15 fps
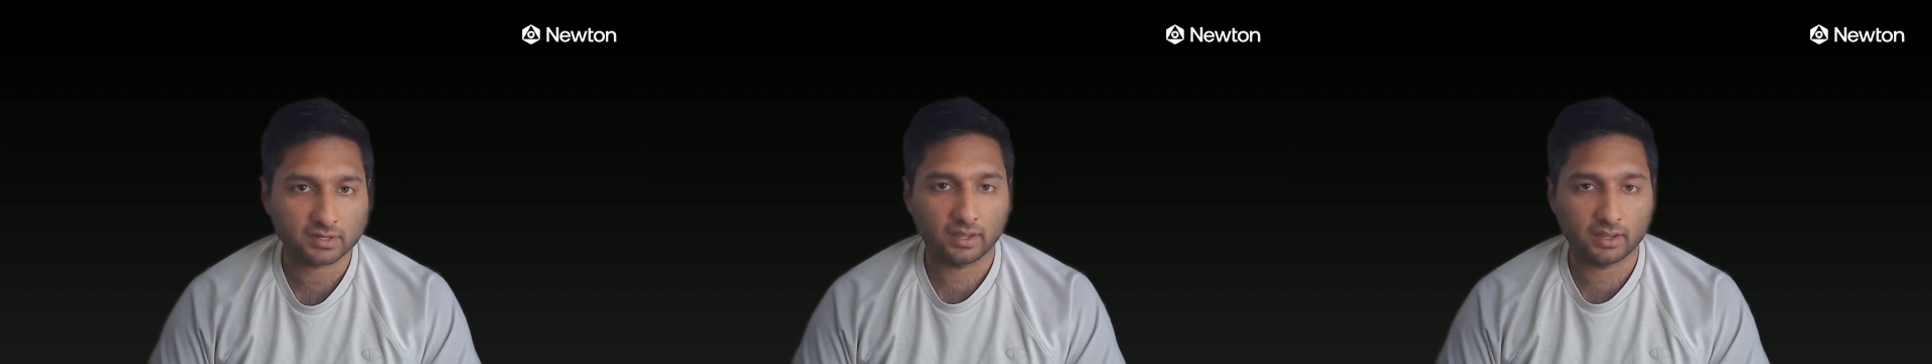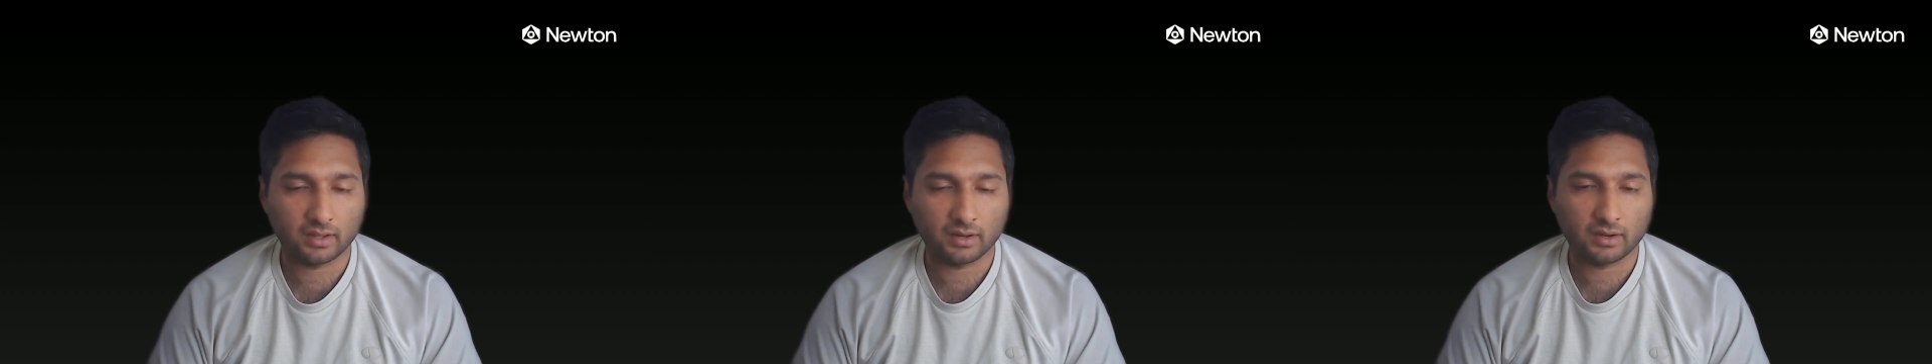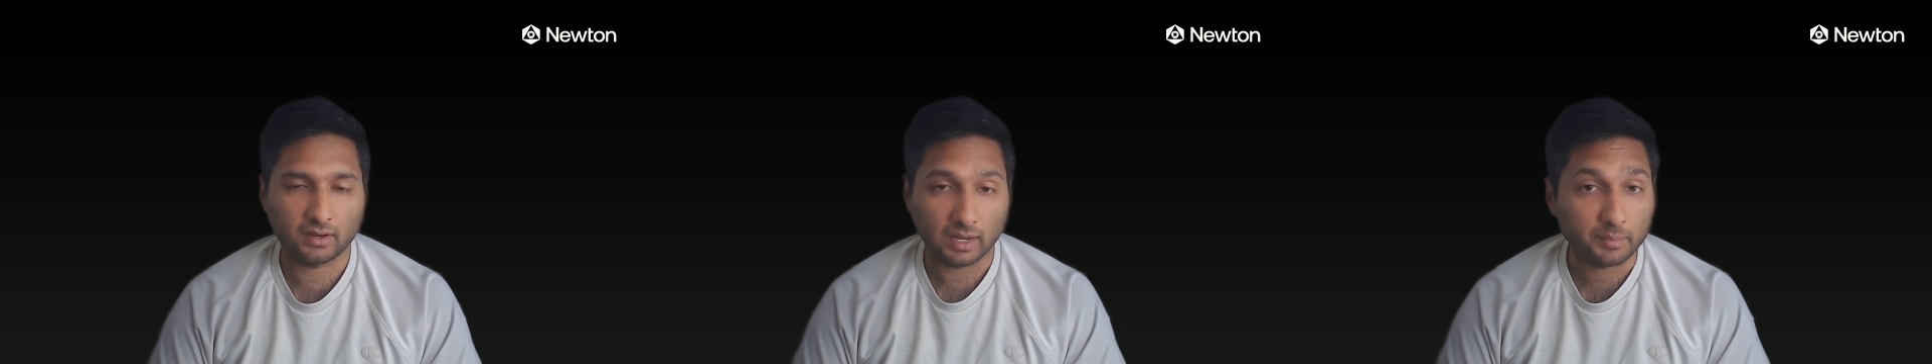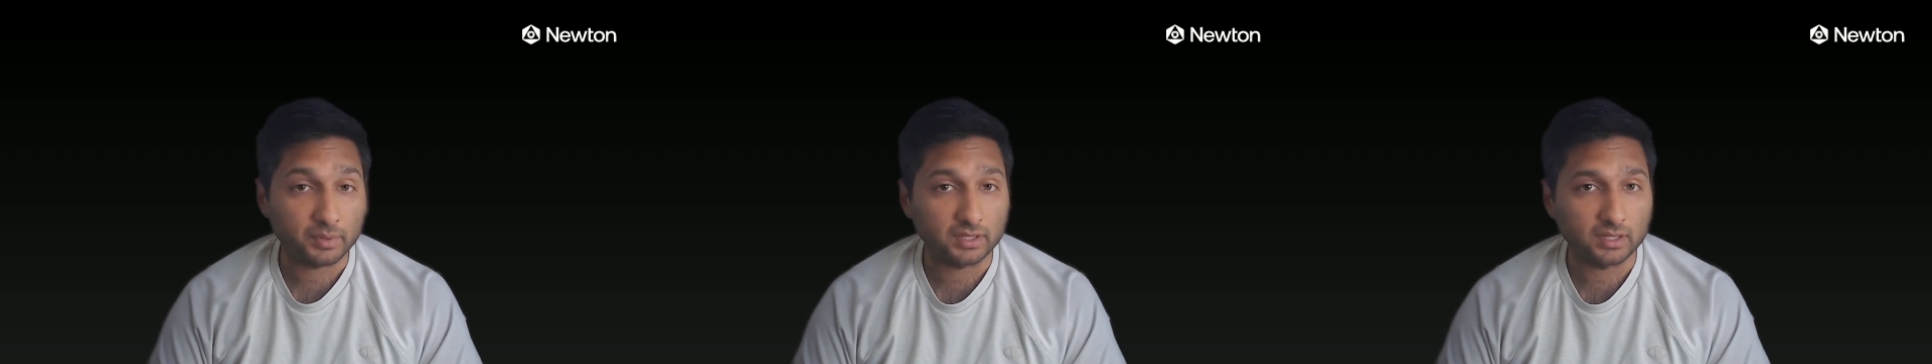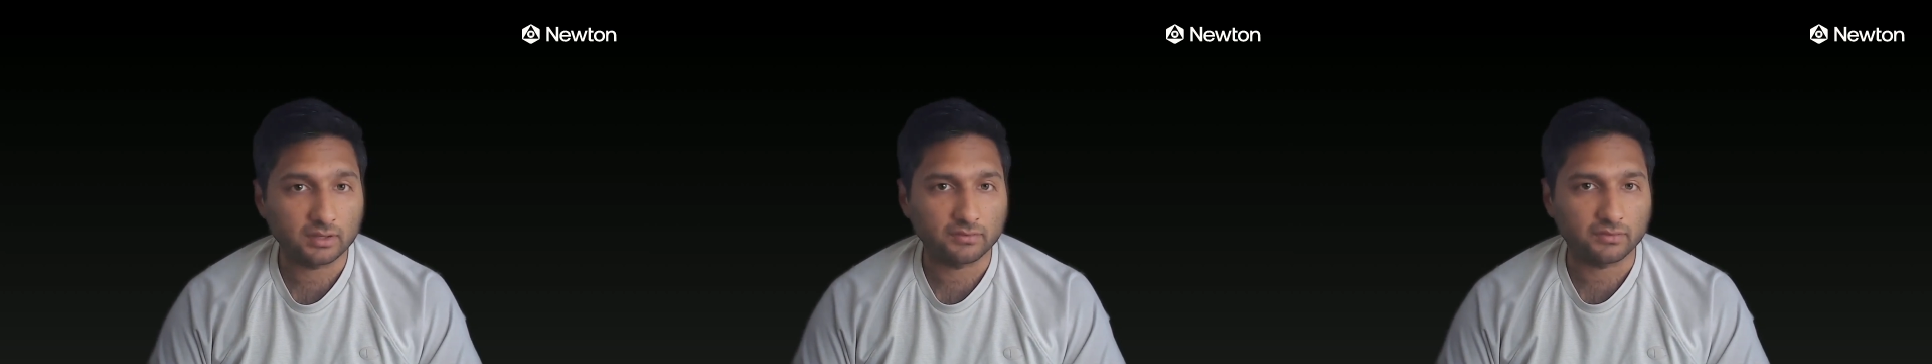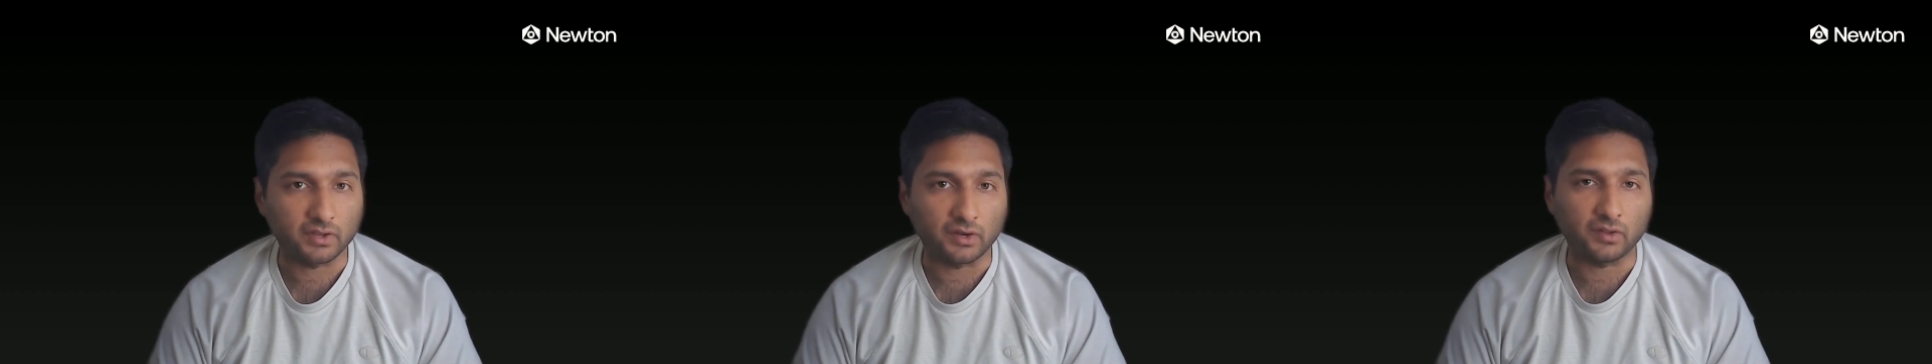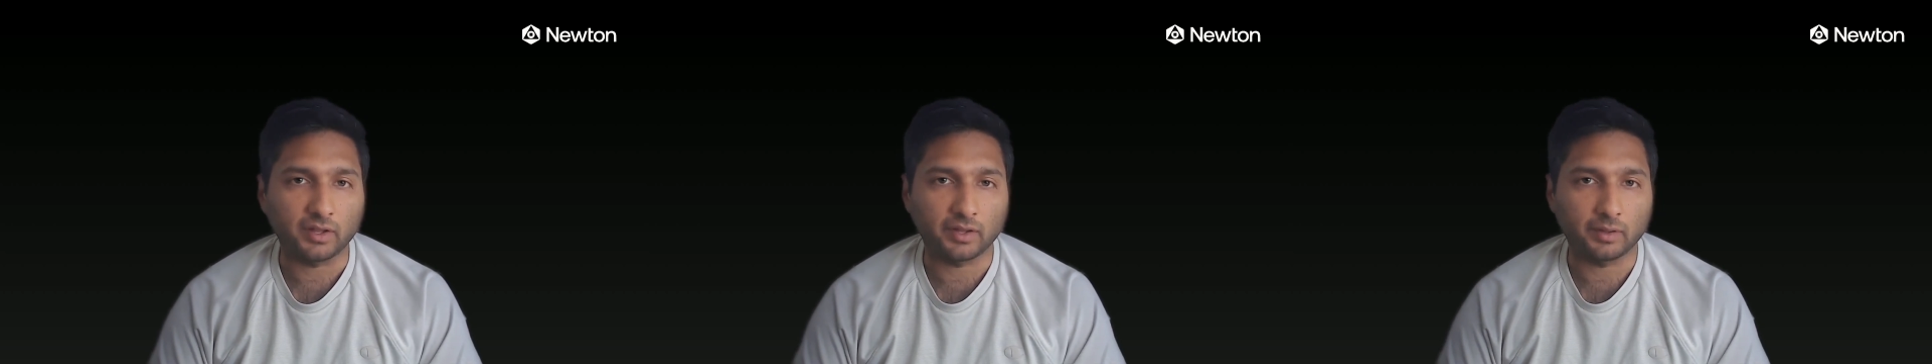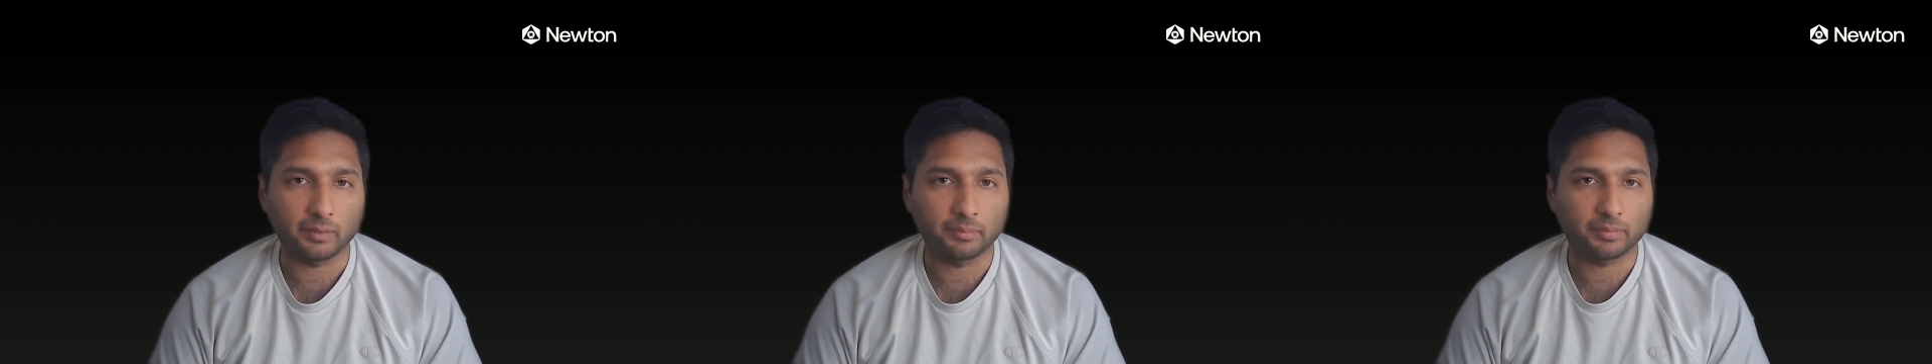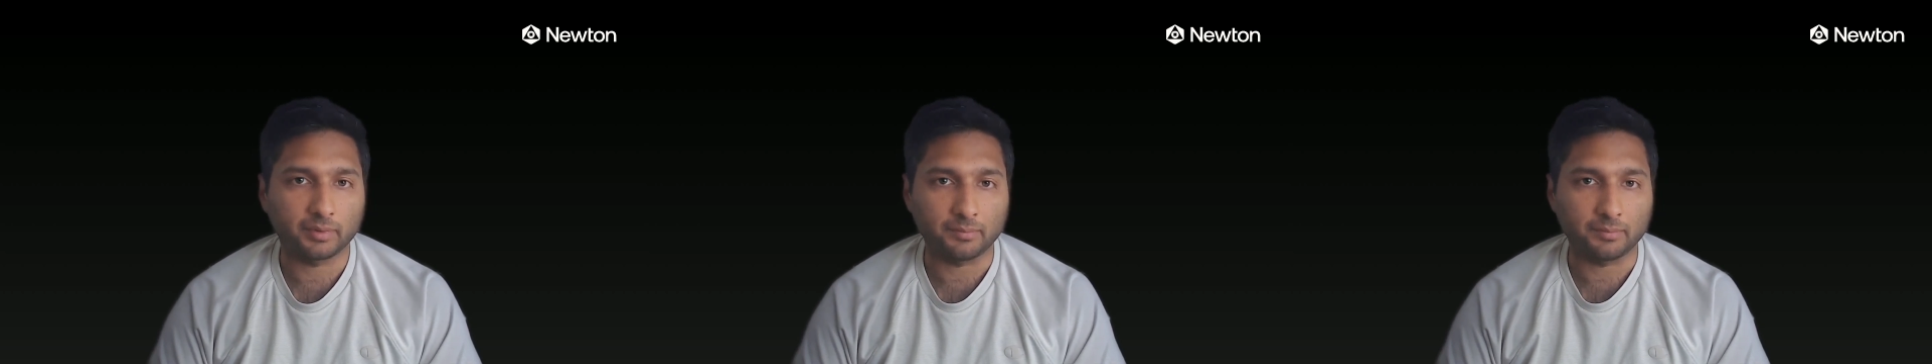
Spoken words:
And I believe it'll help